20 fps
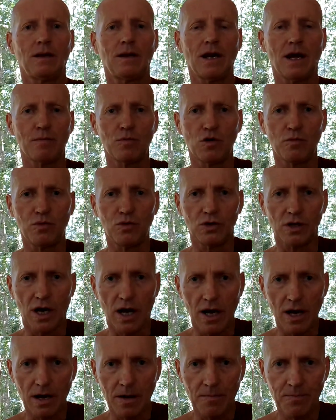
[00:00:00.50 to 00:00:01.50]
Namo
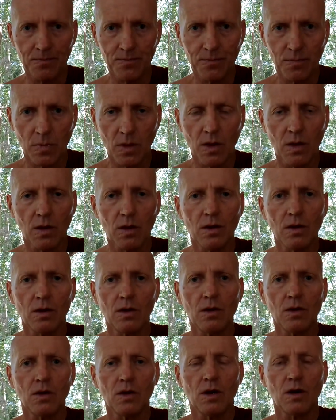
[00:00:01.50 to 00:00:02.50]
Buddhaya.
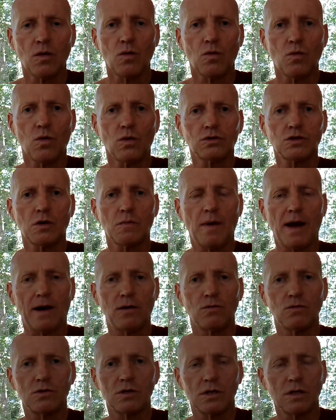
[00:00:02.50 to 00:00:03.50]
What
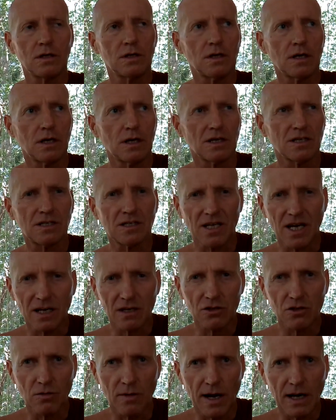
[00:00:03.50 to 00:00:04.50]
about
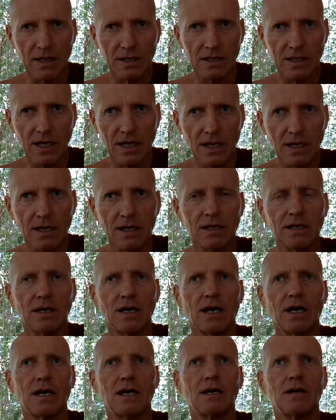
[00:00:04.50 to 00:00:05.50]
sexuality?
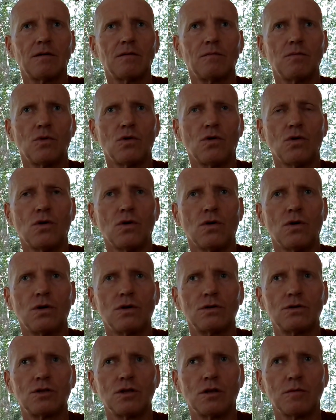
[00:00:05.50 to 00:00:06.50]
More
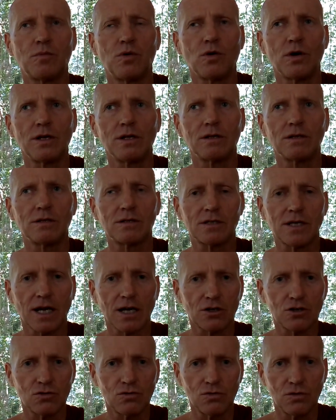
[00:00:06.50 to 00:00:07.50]
to the point,
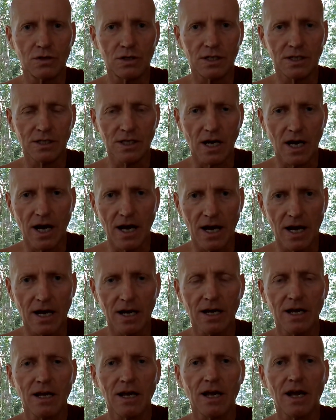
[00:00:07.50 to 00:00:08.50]
sexual
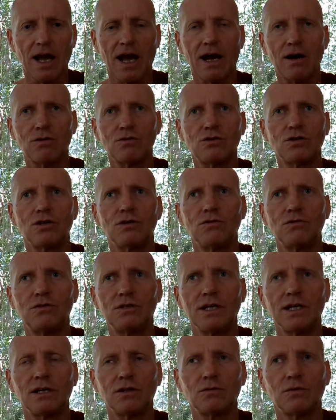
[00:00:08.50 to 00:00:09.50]
desire. How do you
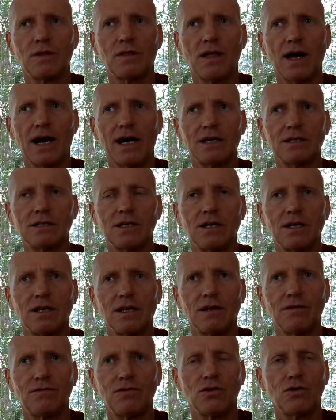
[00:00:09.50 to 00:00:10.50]
deal with that
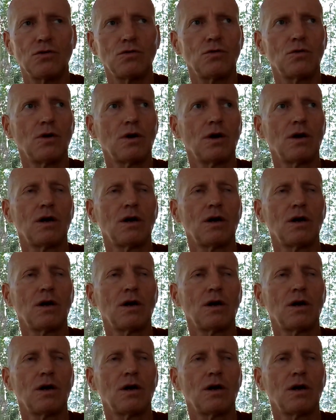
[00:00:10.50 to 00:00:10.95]
if you